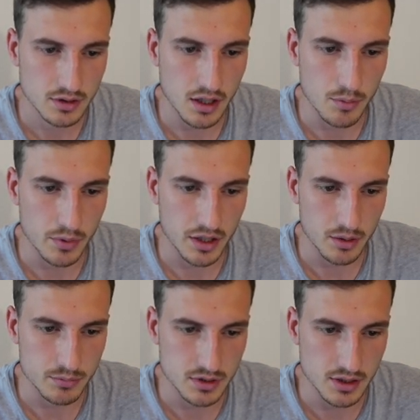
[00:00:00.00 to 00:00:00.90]
when it
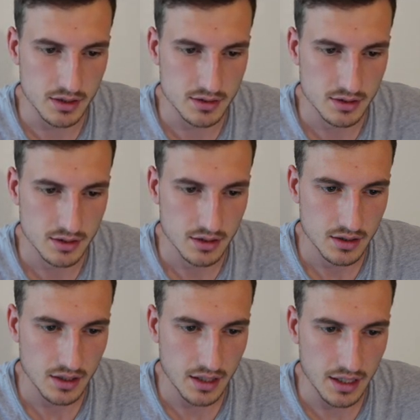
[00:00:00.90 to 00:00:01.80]
comes to this.
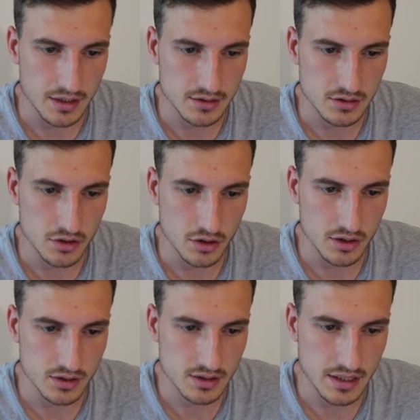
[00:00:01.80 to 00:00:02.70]
And you're
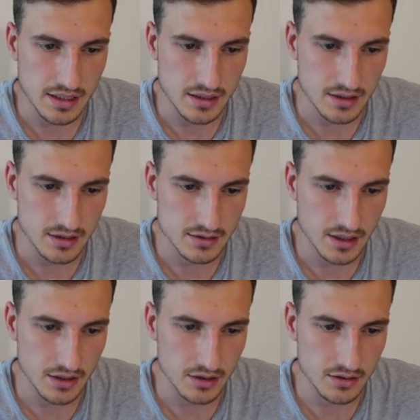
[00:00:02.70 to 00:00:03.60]
going to see in a
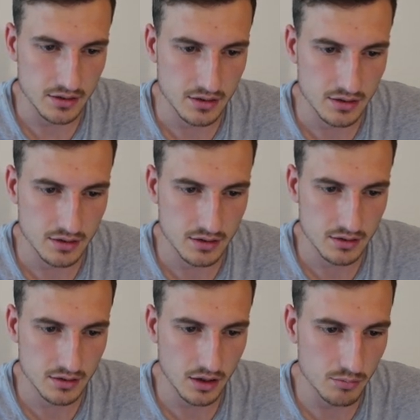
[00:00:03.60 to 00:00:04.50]
second
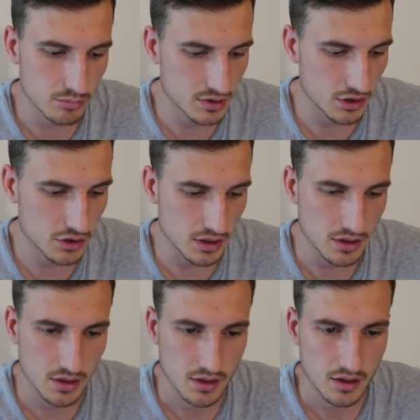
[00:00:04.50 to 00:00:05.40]
that I'm potentially
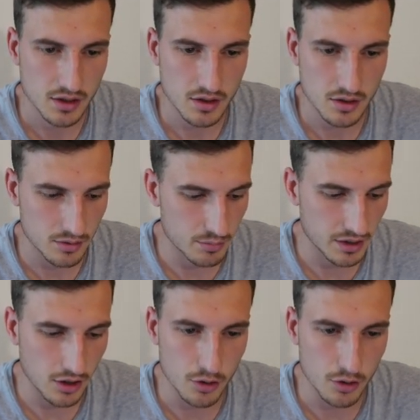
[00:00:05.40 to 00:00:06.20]
a big